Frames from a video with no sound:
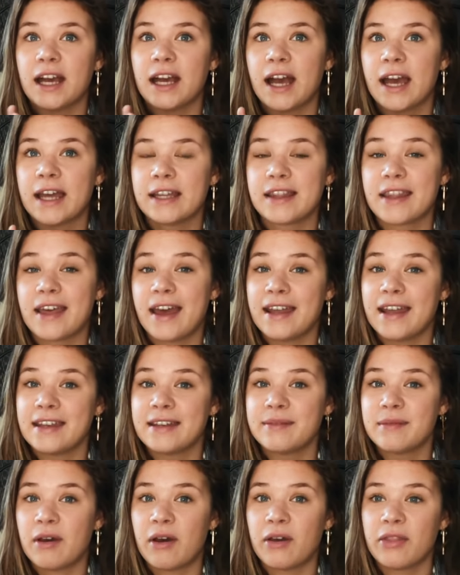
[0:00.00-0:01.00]
And
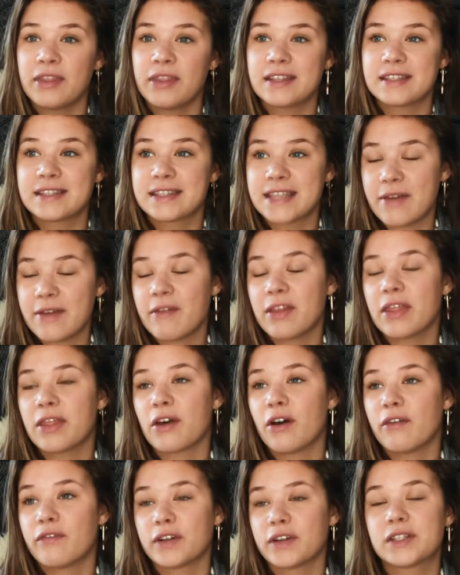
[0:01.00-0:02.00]
then on the 7th
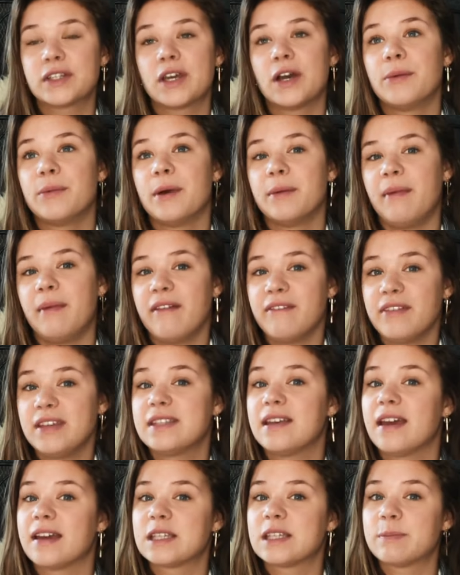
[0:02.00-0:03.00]
of October, my
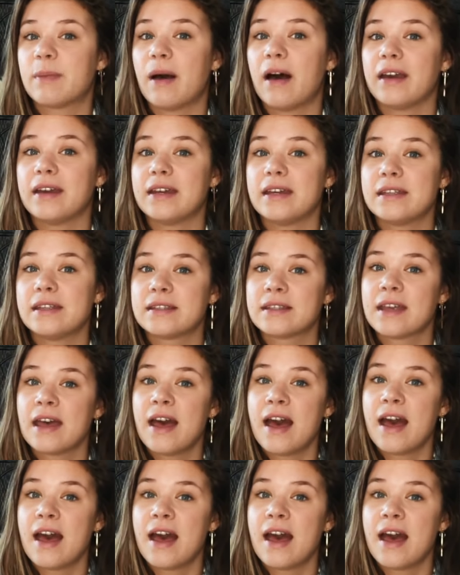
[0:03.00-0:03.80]
visa expires